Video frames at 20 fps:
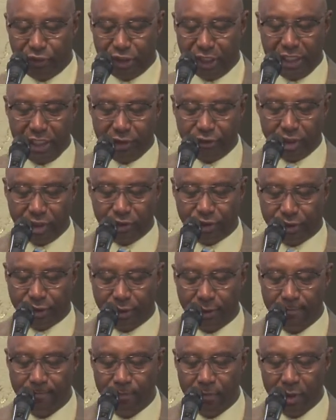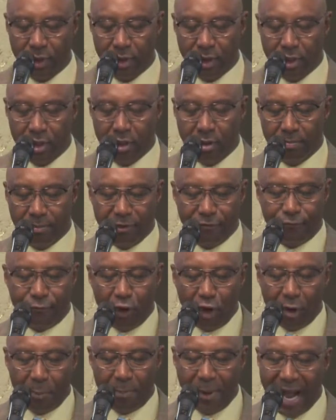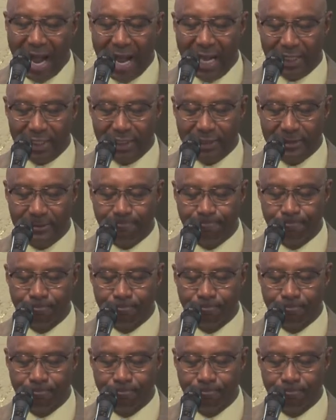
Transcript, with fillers: Jesus before Pilate.